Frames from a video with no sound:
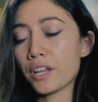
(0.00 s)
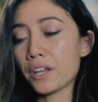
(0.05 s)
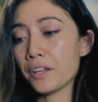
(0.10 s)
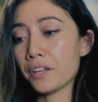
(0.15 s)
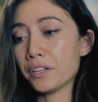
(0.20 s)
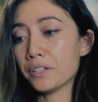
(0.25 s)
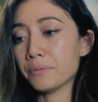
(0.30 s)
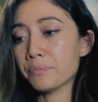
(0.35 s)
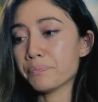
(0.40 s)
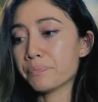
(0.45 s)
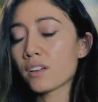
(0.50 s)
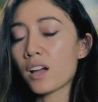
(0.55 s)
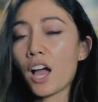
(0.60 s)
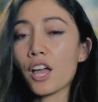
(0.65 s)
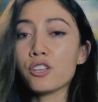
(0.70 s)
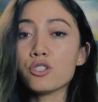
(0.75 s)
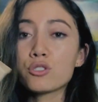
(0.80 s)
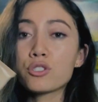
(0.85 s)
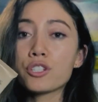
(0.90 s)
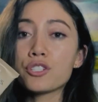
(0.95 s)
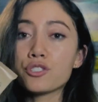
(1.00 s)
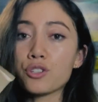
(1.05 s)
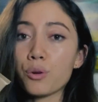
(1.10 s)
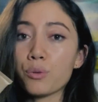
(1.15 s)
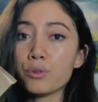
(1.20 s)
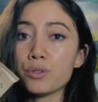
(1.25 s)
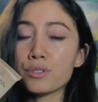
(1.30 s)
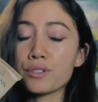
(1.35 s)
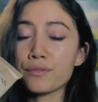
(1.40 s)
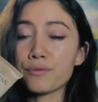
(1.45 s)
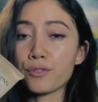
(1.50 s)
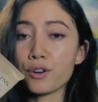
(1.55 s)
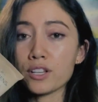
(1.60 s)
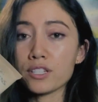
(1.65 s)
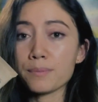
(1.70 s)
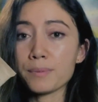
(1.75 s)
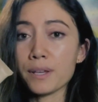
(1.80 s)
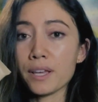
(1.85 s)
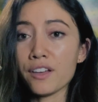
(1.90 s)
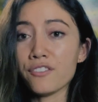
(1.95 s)
and I usually don't use it for
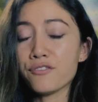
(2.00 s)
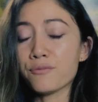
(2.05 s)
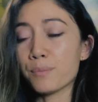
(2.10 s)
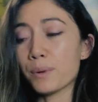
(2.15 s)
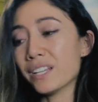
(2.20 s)
SPF,